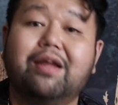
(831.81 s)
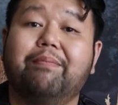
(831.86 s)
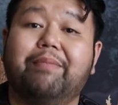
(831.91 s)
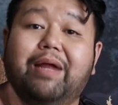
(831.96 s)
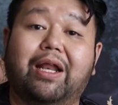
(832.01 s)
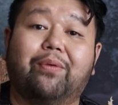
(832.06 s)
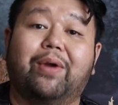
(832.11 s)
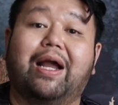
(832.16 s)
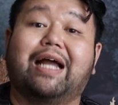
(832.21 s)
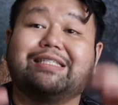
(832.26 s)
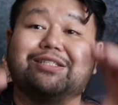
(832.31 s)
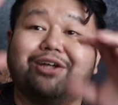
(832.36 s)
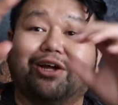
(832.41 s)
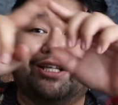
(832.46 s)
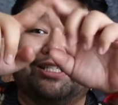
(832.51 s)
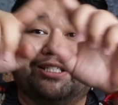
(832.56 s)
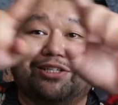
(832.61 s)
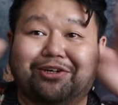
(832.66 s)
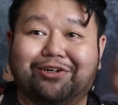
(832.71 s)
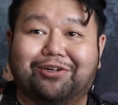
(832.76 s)
But anyway, I
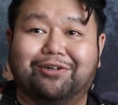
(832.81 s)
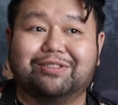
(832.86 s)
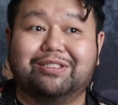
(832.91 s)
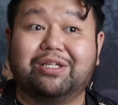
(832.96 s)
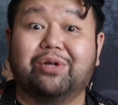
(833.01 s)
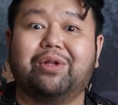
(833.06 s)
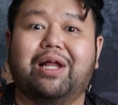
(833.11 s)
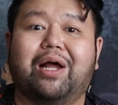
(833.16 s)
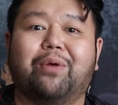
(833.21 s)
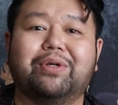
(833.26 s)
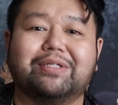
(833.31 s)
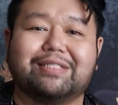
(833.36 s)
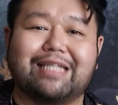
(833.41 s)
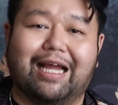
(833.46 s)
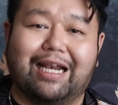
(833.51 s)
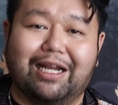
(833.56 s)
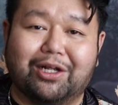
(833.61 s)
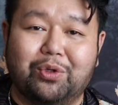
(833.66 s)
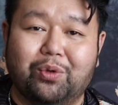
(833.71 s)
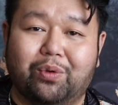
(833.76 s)
saw the circle, so that was
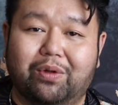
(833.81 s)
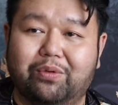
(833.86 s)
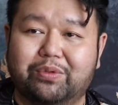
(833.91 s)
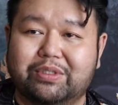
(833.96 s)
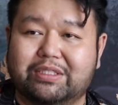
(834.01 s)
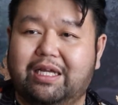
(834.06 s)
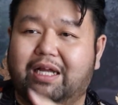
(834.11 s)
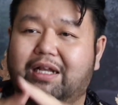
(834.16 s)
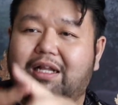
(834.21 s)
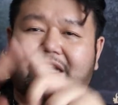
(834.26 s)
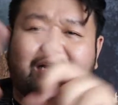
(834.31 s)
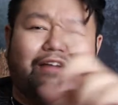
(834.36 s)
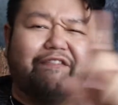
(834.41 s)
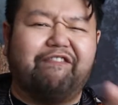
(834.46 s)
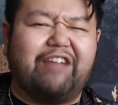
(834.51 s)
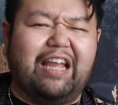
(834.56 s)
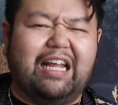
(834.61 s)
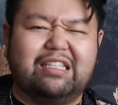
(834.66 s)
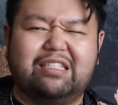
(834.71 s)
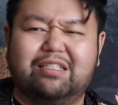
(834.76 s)
kind of cool. It was kind of like a
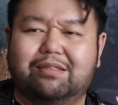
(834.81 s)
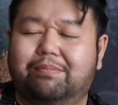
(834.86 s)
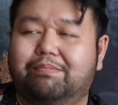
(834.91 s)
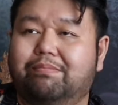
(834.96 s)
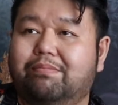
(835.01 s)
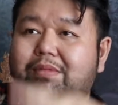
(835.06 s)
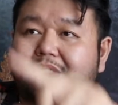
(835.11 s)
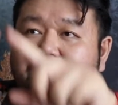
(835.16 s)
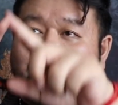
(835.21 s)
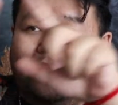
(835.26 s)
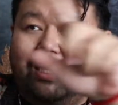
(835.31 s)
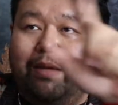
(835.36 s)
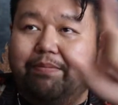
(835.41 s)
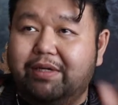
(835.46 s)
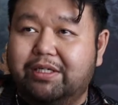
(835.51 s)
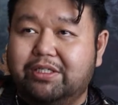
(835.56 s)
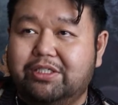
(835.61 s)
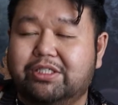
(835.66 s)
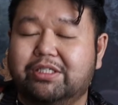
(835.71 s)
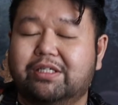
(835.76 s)
phantom
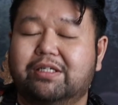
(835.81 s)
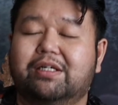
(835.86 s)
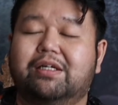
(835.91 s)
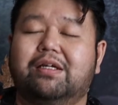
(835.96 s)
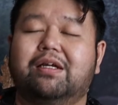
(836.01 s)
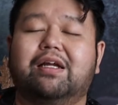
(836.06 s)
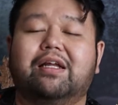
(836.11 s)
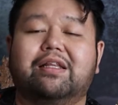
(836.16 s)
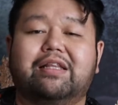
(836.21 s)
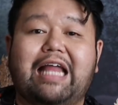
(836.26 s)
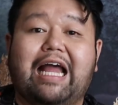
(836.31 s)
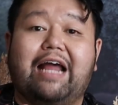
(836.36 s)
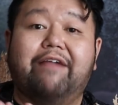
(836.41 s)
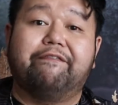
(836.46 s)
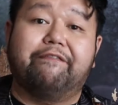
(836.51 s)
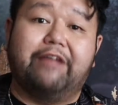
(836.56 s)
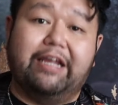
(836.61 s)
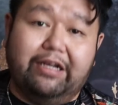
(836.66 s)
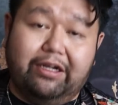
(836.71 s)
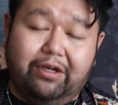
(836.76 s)
image
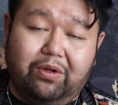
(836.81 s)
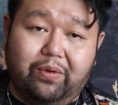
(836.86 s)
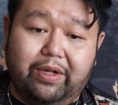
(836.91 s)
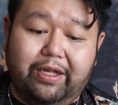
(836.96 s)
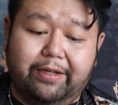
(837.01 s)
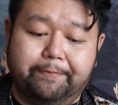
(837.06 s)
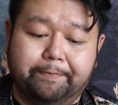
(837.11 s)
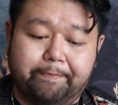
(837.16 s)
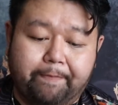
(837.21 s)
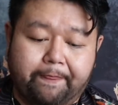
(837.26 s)
that faded away.